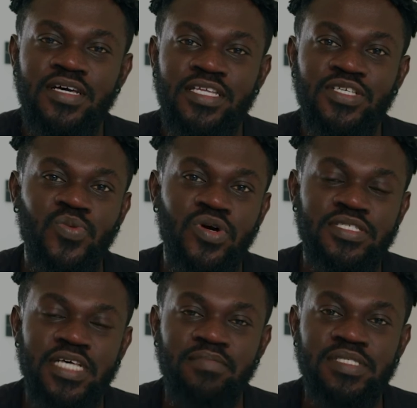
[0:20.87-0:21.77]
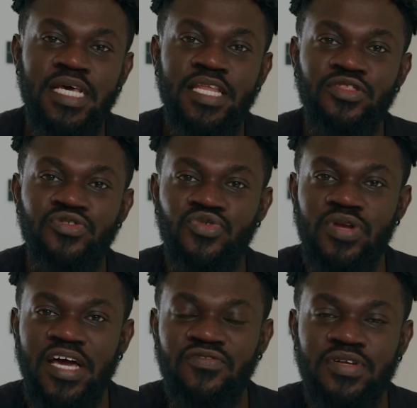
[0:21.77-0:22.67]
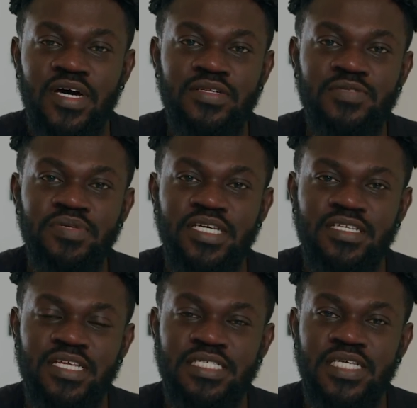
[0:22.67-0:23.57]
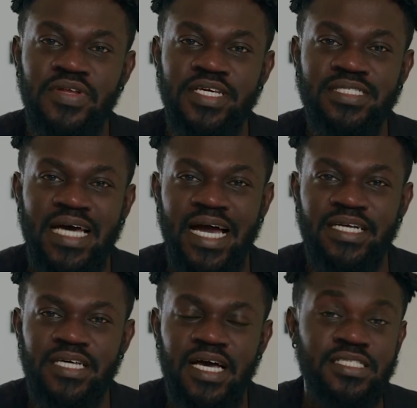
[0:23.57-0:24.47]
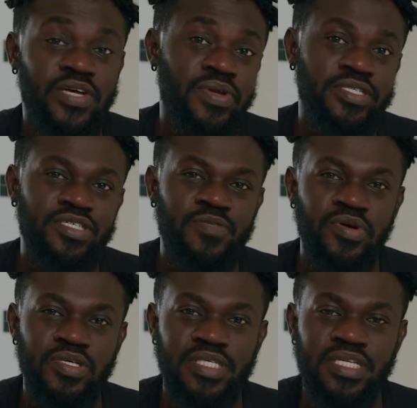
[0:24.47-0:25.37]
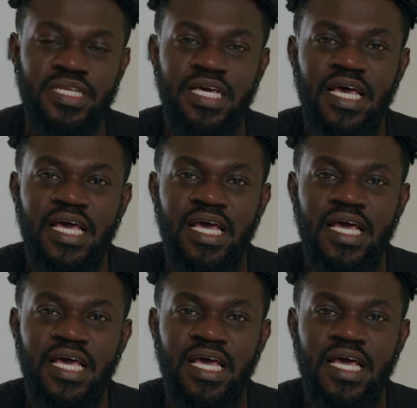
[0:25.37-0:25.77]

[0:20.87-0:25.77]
in his words, I'm sailing through life without being necessarily tagged as a religious person